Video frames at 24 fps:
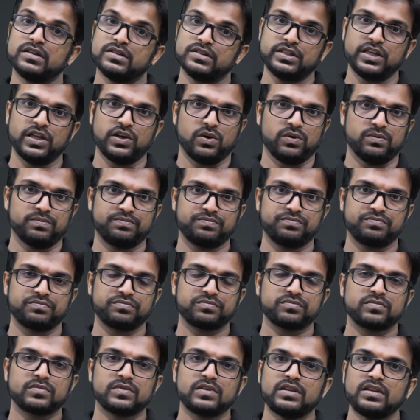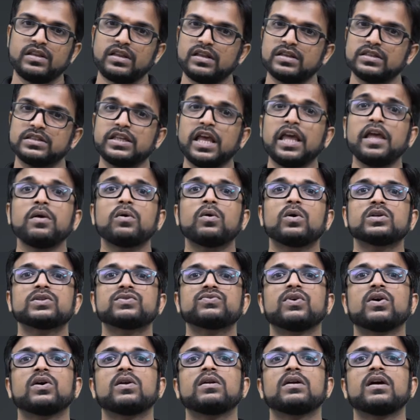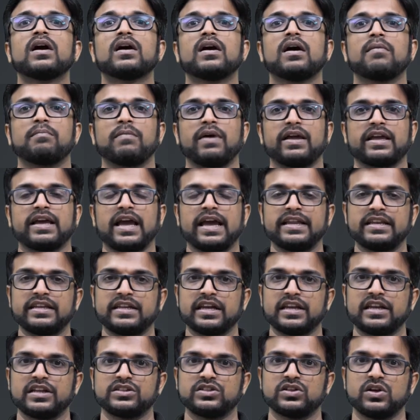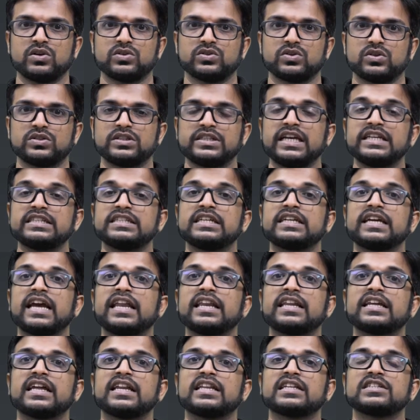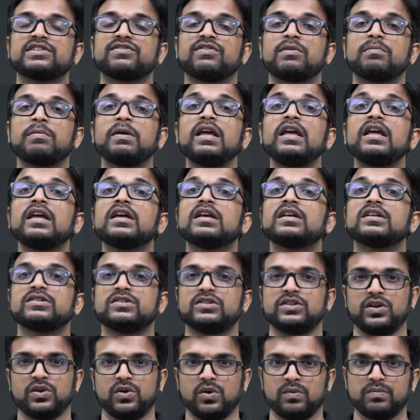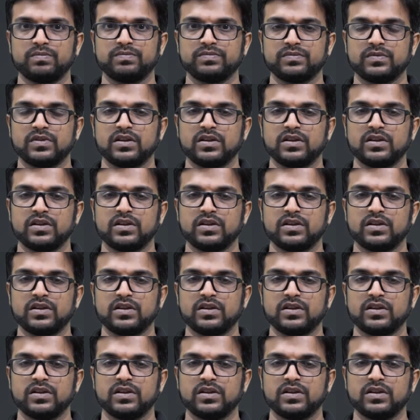0. Same goes for my kinetic energy also. Change in kinetic energy will be 0.